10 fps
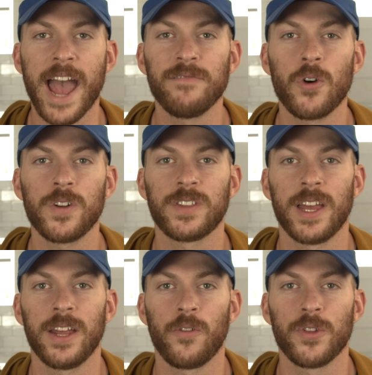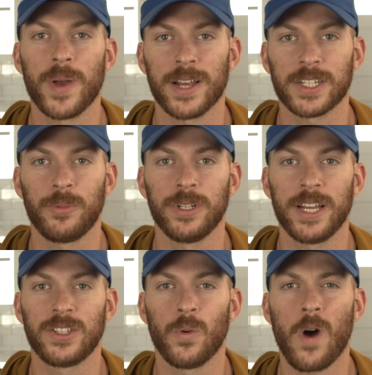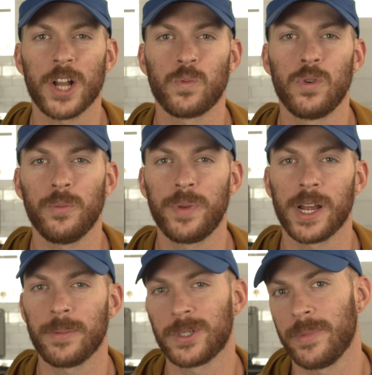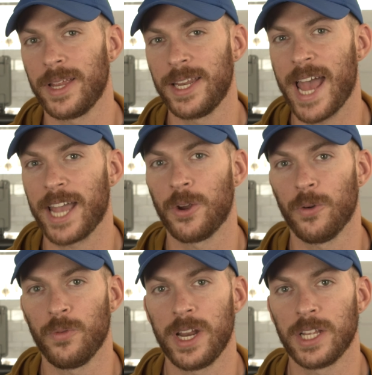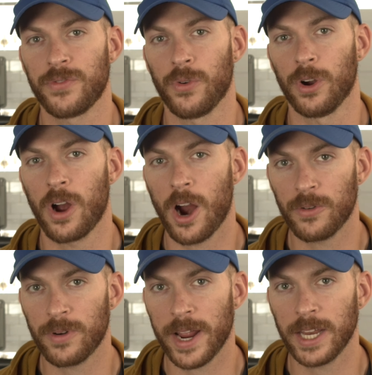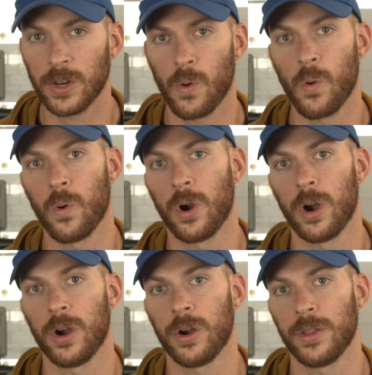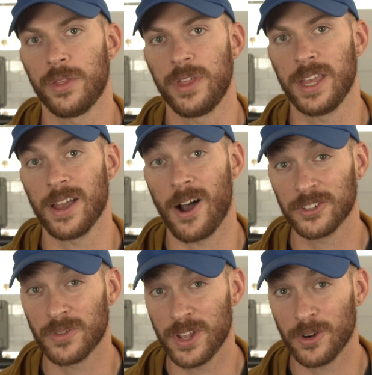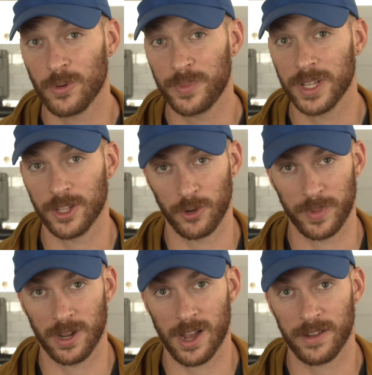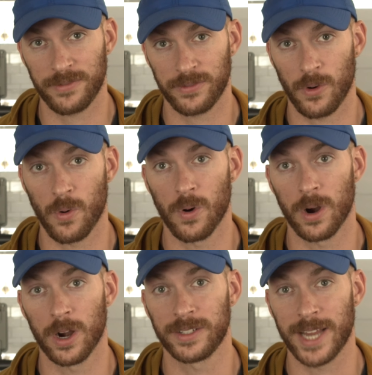have noticed that over the past couple of days, the watch will pick up some inaccurate readings for heart rate or the altimeter will be a little bit off or